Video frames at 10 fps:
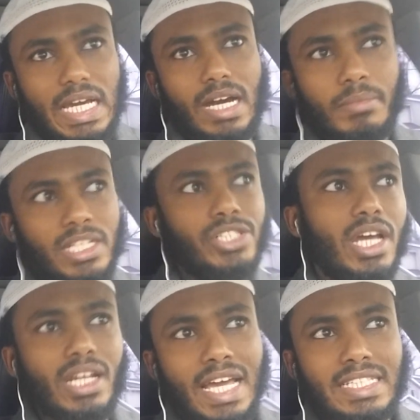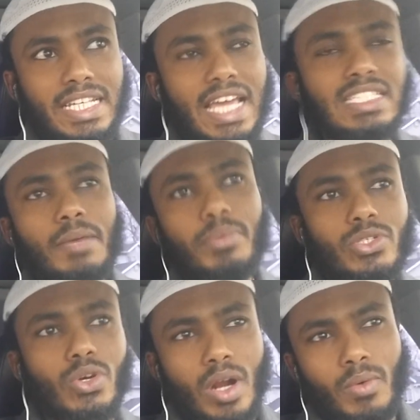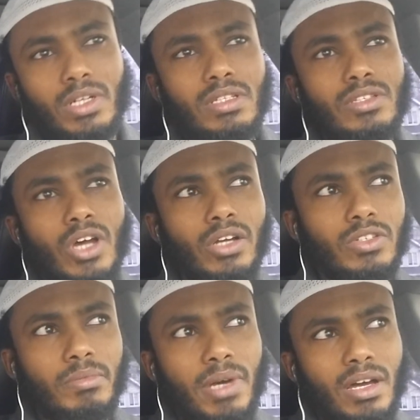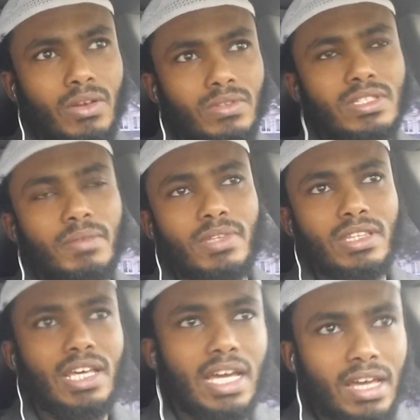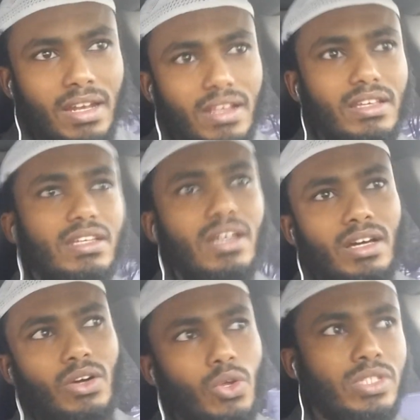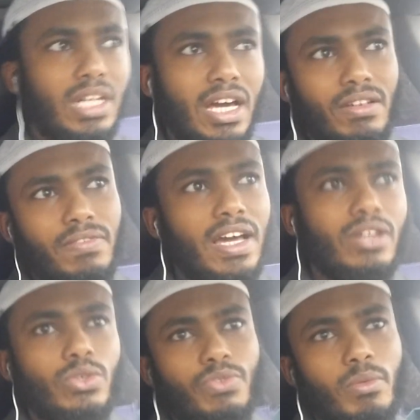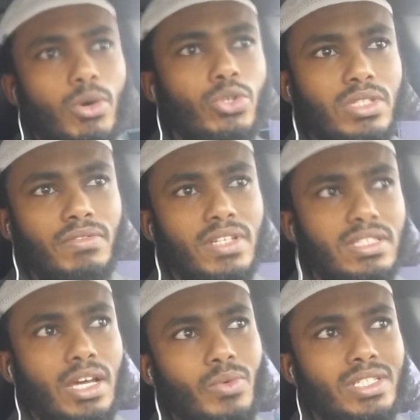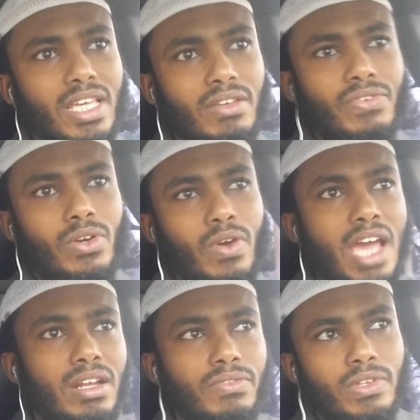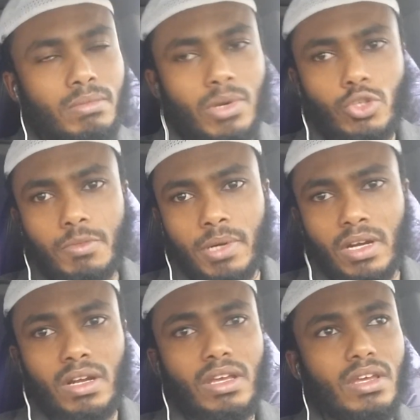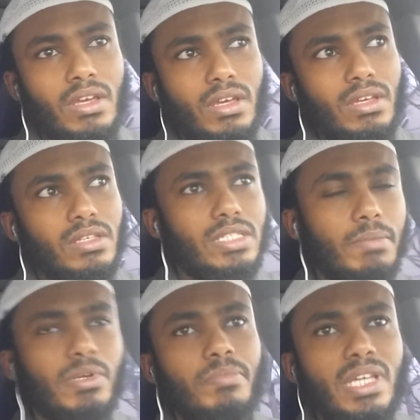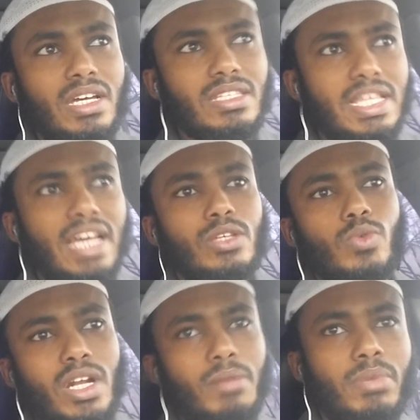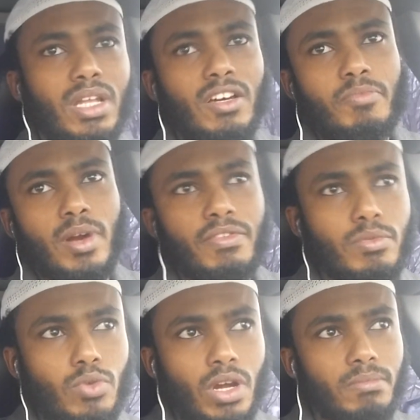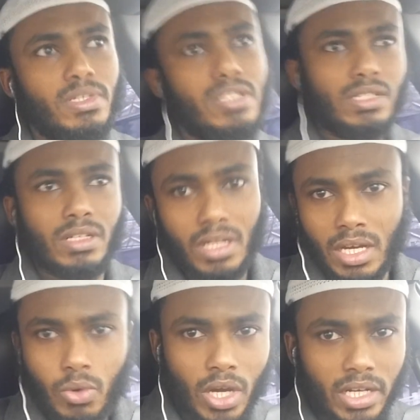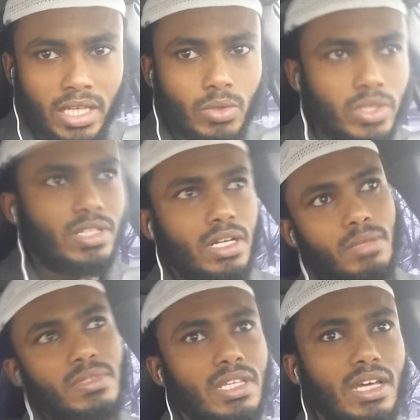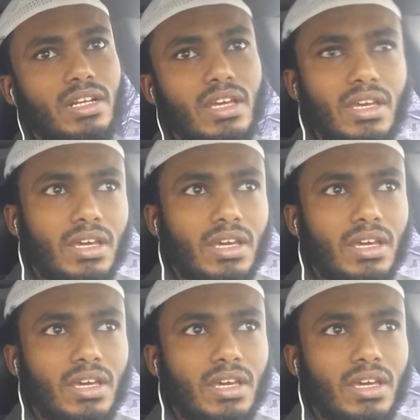I mean, inshallah, in today's episode, I wanted to talk to you about something that uh, holds a lot of value for most of us that we take for granted for the most part, simply because that is what our beloved Prophet Muhammad said,